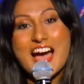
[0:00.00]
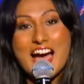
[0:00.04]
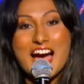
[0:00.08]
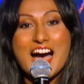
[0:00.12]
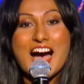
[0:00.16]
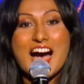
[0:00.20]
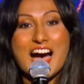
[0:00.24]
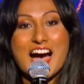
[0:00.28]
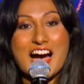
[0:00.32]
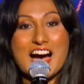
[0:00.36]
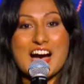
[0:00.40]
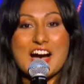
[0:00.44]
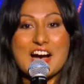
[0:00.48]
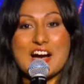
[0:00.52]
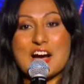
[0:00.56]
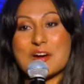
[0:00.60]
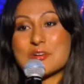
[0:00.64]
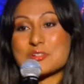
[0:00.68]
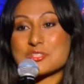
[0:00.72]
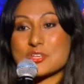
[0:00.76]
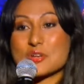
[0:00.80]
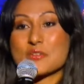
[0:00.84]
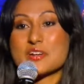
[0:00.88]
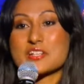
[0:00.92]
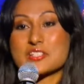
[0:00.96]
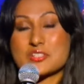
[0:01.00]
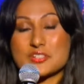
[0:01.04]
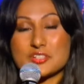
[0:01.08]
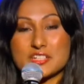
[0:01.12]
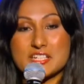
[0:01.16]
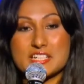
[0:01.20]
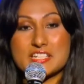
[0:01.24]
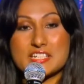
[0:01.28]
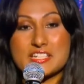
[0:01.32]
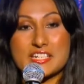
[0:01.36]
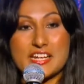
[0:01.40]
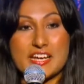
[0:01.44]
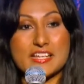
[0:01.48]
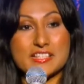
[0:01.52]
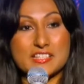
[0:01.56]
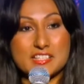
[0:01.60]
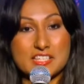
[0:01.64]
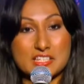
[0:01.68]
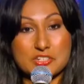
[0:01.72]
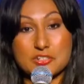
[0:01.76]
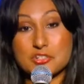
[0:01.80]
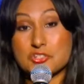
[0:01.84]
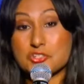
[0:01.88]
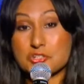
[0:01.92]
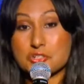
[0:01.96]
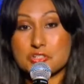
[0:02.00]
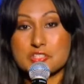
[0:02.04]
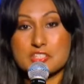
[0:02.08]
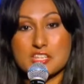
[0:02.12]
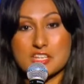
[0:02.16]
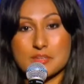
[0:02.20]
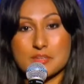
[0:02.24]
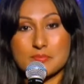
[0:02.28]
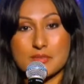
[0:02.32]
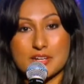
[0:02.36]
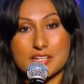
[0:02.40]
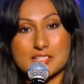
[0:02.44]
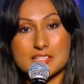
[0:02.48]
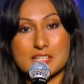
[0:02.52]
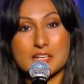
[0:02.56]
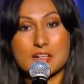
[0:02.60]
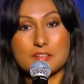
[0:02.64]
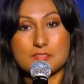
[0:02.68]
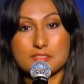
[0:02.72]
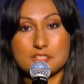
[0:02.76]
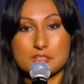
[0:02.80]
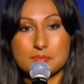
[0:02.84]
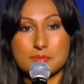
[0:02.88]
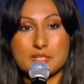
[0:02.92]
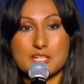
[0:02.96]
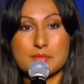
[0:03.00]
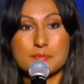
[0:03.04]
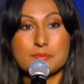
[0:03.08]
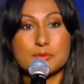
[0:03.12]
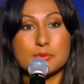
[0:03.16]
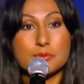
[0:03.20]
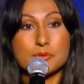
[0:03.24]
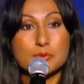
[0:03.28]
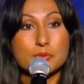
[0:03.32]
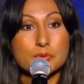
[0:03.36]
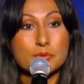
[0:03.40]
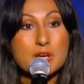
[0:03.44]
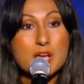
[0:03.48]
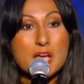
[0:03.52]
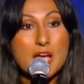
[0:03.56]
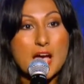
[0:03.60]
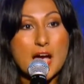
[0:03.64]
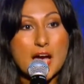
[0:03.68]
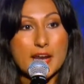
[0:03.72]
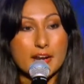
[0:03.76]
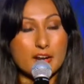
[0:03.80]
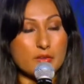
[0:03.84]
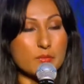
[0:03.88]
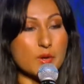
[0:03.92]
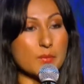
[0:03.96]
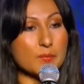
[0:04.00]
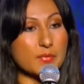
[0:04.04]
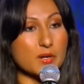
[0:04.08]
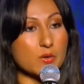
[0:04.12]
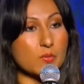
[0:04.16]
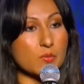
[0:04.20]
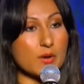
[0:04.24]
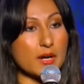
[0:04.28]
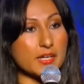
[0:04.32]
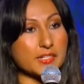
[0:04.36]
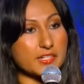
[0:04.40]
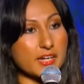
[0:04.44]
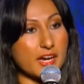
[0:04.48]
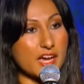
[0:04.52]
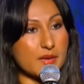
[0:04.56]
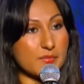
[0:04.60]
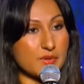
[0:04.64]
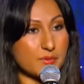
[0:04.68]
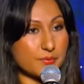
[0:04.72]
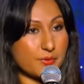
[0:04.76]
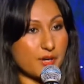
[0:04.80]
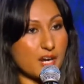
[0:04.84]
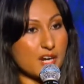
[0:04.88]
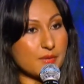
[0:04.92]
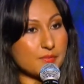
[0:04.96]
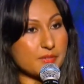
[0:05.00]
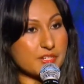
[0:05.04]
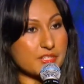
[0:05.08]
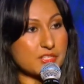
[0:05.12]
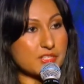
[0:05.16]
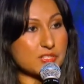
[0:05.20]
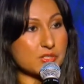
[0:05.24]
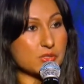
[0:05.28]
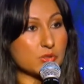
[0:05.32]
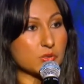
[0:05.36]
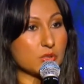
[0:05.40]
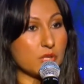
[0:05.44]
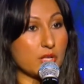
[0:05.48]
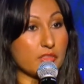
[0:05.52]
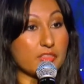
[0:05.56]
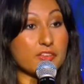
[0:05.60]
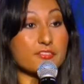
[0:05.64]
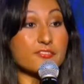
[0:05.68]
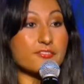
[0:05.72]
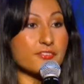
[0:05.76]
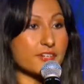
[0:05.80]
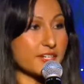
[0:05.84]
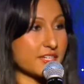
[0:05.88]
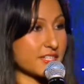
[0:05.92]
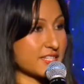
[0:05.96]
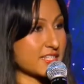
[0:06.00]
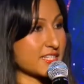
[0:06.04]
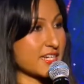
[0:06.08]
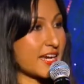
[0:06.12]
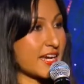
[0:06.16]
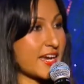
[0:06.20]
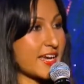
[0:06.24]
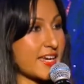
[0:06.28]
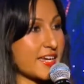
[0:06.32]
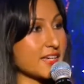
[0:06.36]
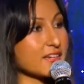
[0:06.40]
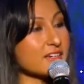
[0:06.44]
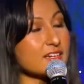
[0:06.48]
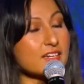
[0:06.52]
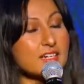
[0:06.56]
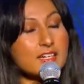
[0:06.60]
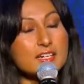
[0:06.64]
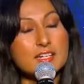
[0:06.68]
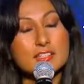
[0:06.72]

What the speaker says: I was always really tense introducing myself to people, and I remember one time in primary school on the first day,